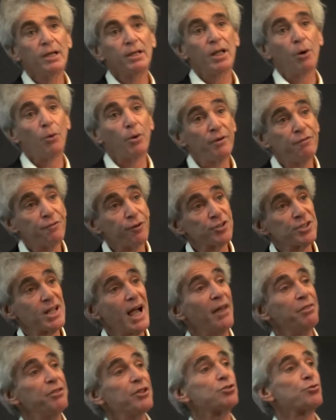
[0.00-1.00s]
Now, when we first
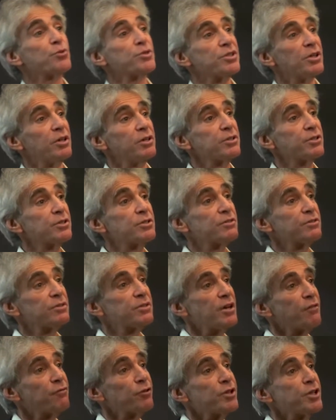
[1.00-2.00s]
got these results
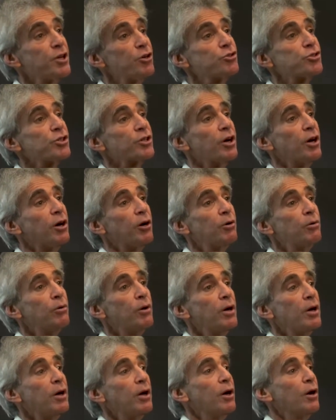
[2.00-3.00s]
several years ago,
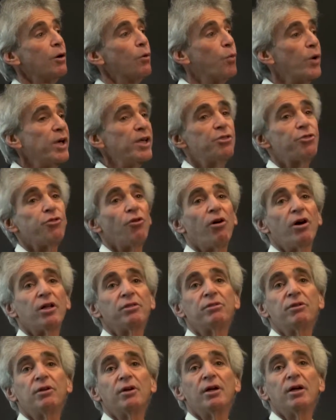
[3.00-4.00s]
we
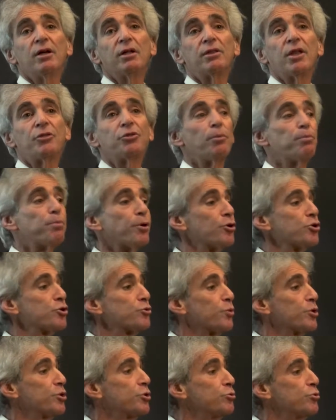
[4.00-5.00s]
thought that the bursts
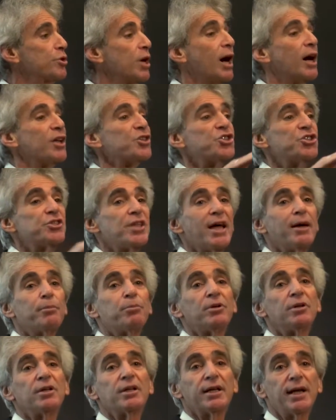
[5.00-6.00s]
were due to
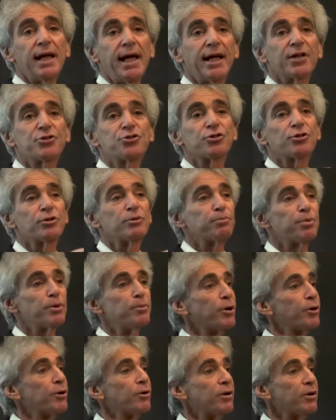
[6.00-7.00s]
unstable
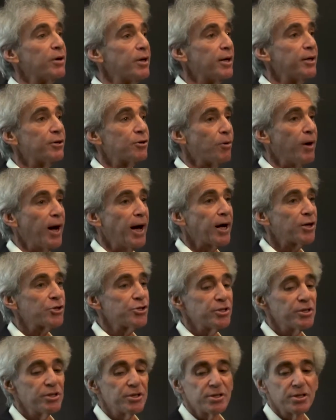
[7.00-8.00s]
enhancer-promoter
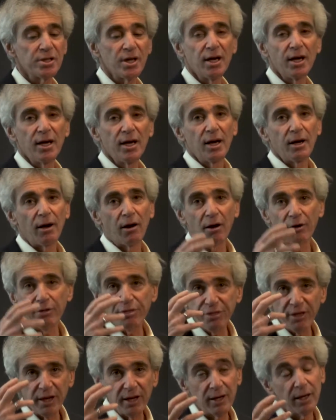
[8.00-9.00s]
interactions. Our
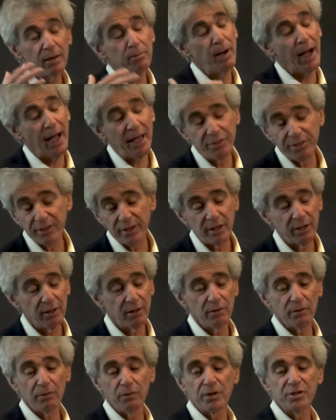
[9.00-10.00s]
thinking, my
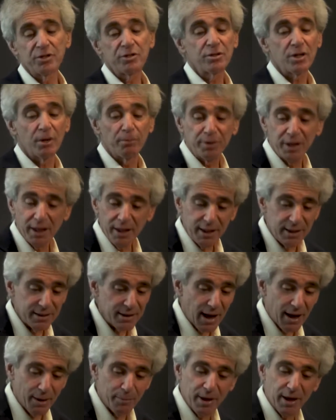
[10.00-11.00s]
thinking, was completely
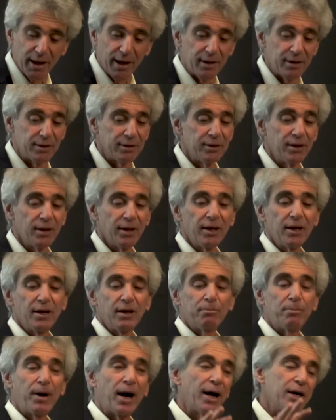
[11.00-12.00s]
dominated
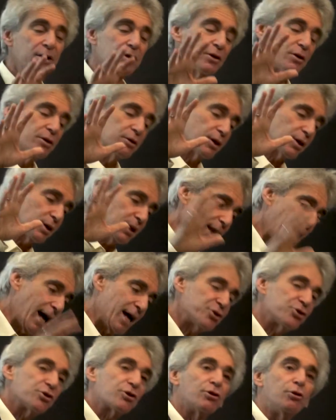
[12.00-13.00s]
by the
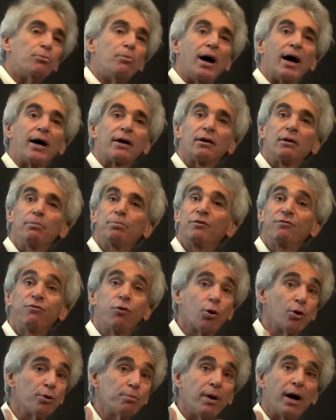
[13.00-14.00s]
classical model put
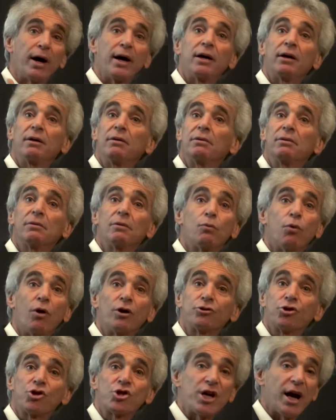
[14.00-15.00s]
forward by
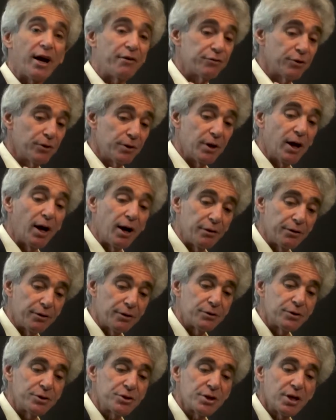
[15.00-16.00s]
Walter Schaffner and
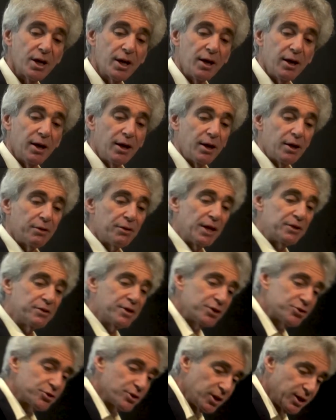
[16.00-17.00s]
others, that
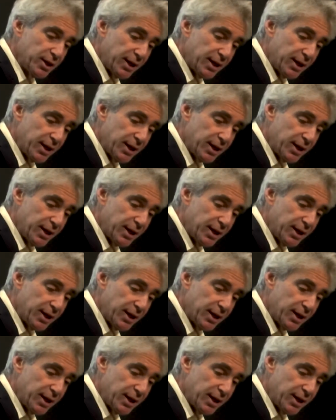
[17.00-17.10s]
distal